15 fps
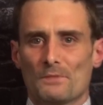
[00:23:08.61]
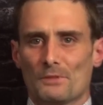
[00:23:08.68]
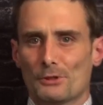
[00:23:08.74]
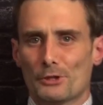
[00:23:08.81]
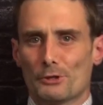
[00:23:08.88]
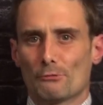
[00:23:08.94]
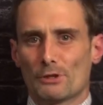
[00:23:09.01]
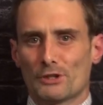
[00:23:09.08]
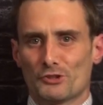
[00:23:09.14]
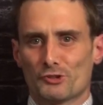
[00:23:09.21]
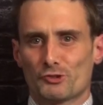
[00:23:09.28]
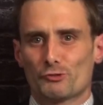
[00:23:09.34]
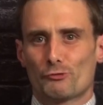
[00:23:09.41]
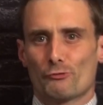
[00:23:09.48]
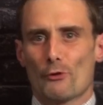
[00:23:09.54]
literally
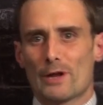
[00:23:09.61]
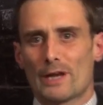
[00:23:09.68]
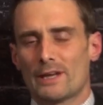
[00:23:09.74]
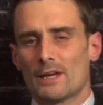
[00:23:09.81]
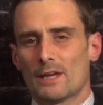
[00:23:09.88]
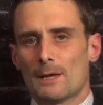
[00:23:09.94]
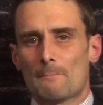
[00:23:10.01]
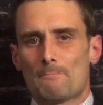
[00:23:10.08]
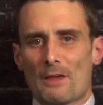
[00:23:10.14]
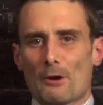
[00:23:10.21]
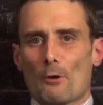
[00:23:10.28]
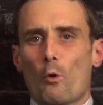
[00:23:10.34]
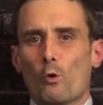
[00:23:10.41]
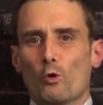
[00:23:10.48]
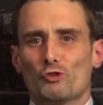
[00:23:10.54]
destroyed that
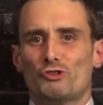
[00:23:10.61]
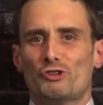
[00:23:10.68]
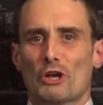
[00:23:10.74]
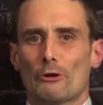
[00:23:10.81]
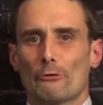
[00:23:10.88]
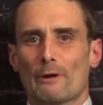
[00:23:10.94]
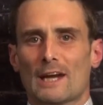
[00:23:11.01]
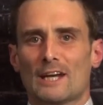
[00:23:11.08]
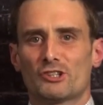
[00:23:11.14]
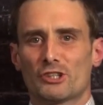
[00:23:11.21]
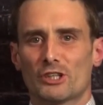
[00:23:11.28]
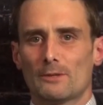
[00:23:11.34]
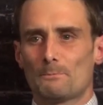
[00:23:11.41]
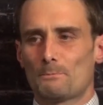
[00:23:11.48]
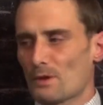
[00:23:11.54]
whole
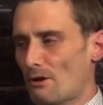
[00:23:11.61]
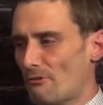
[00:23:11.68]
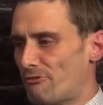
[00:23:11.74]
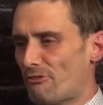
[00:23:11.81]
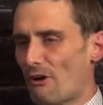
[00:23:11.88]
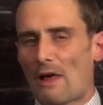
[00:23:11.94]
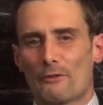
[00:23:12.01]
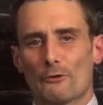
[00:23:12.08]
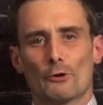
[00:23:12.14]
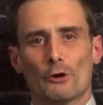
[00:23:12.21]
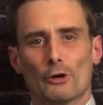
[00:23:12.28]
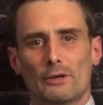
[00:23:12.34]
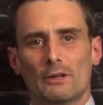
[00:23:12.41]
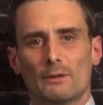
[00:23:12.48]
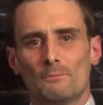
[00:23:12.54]
generation of
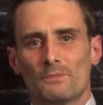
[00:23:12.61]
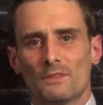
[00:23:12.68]
fatherhood.